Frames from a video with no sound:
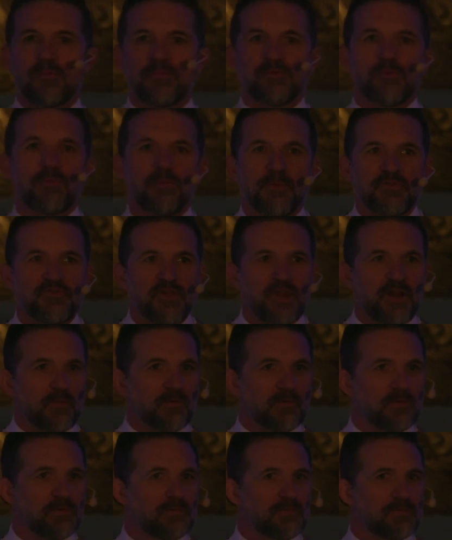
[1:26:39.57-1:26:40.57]
Do we miss
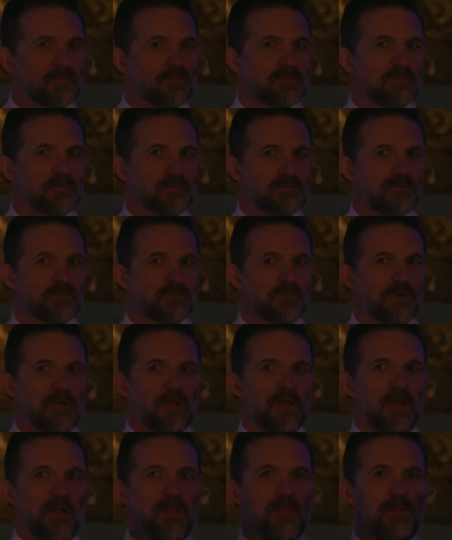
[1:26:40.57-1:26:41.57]
anyone?
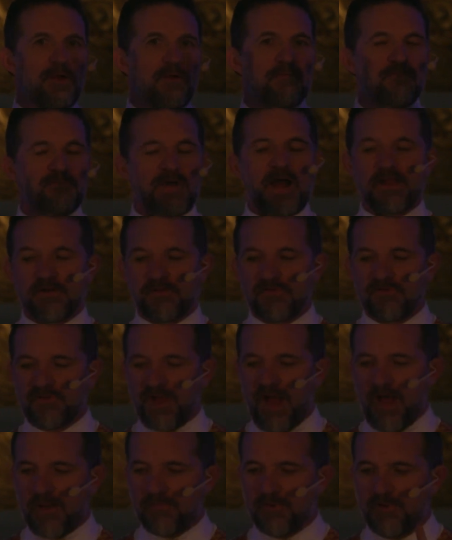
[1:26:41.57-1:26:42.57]
Then our final
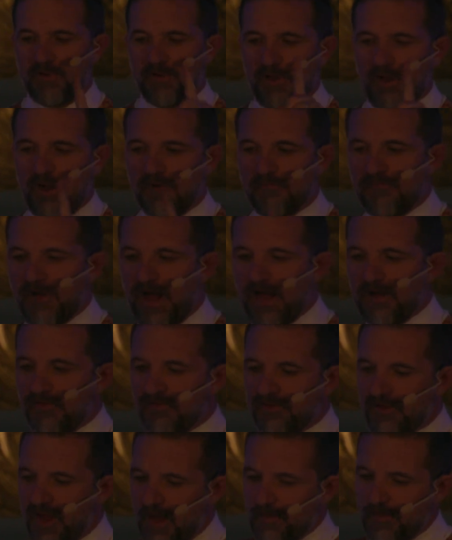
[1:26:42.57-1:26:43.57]
stop is
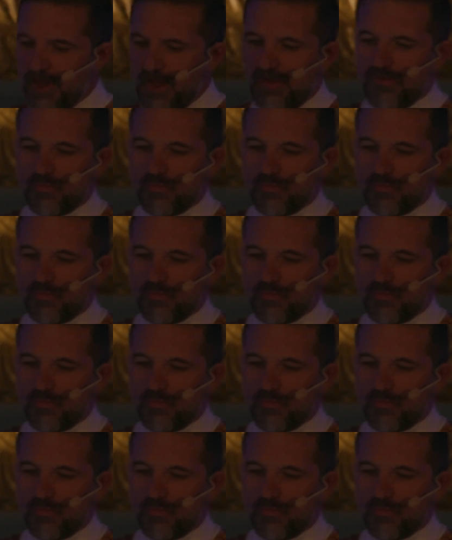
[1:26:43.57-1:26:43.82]
$100.